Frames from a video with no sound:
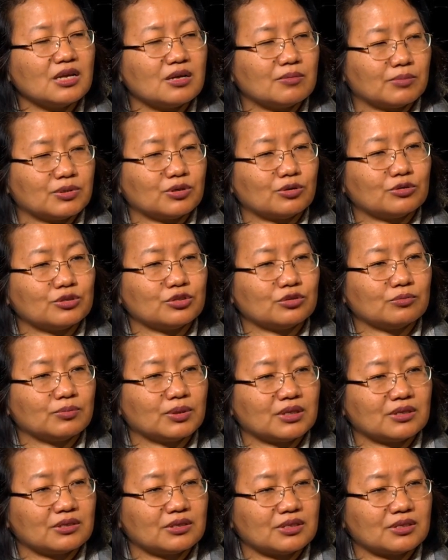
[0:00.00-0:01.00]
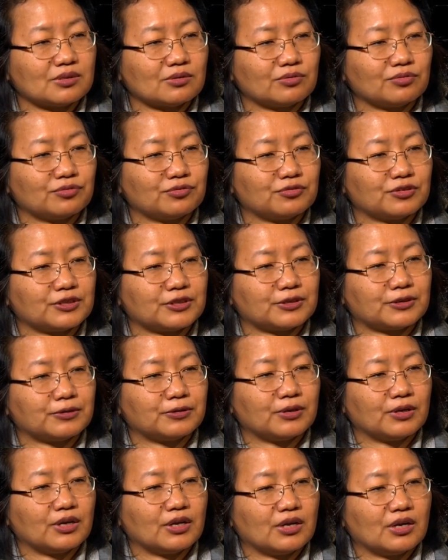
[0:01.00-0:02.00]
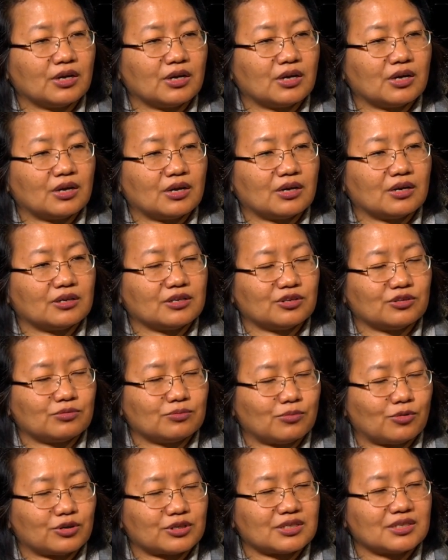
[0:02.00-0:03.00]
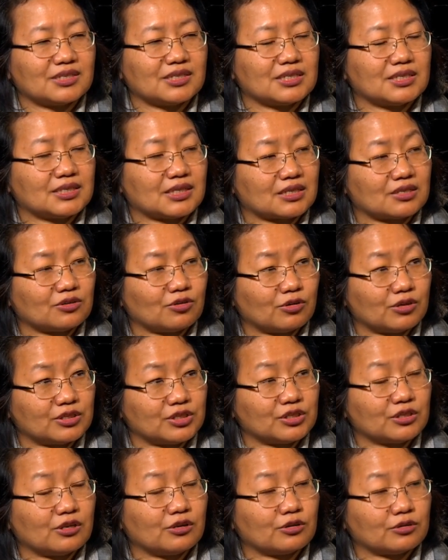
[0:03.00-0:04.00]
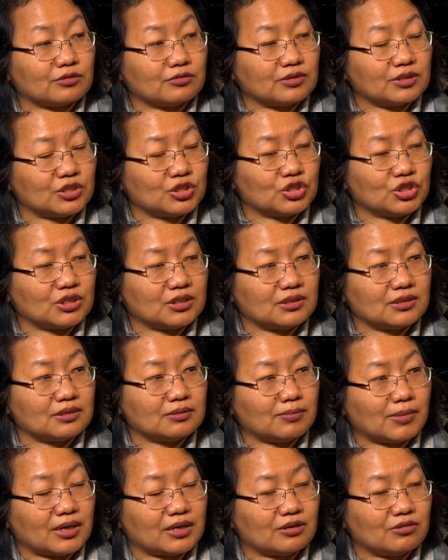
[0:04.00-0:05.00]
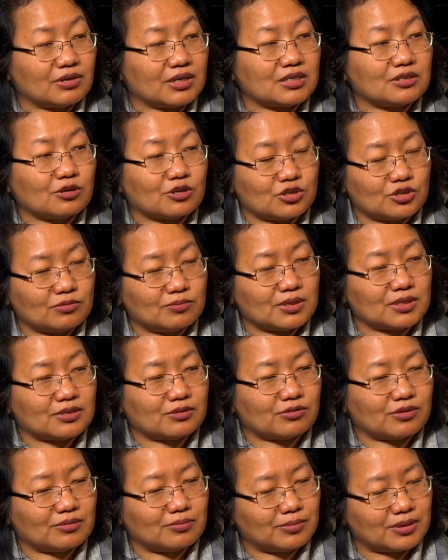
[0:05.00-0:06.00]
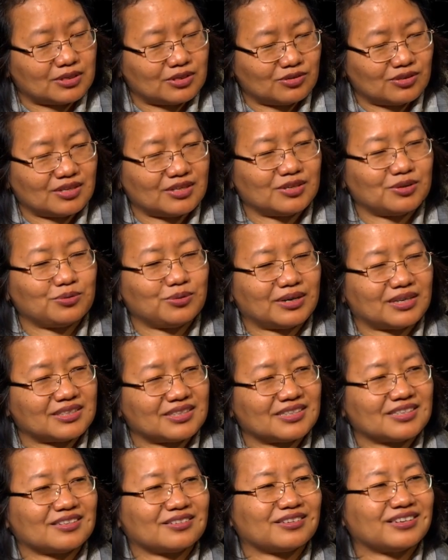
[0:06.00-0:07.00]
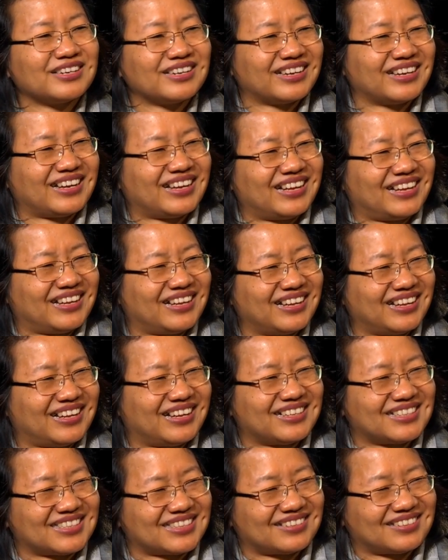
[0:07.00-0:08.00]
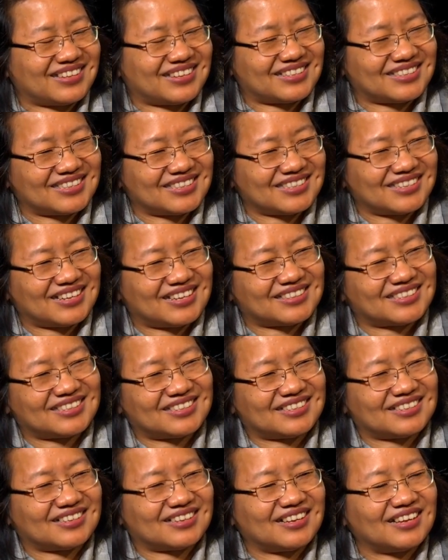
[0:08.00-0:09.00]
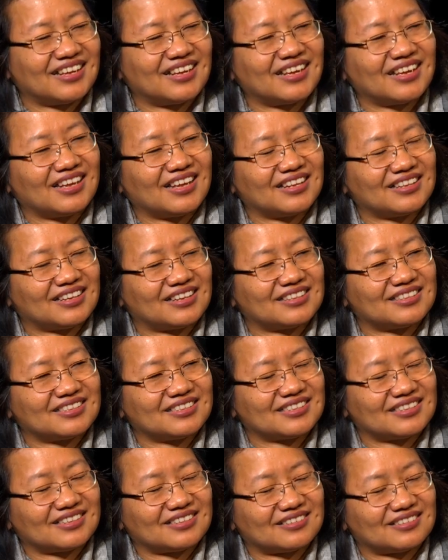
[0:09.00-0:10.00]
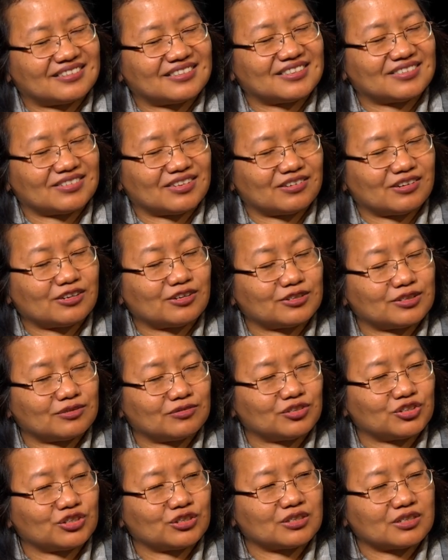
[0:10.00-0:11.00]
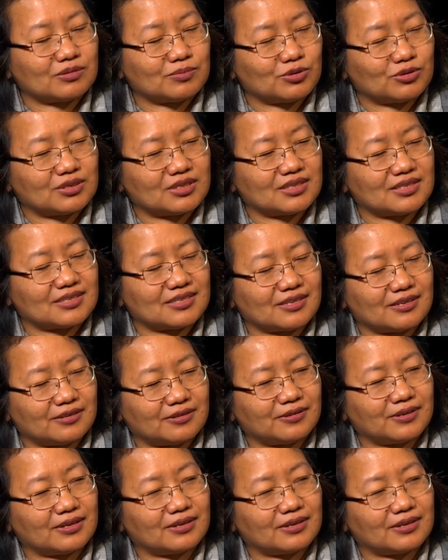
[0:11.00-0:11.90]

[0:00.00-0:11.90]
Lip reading: But also because of modern day technology, a lot of the Chin migrate not to Mizoram but to the US. So, so that's So there are lots of Chin communities here.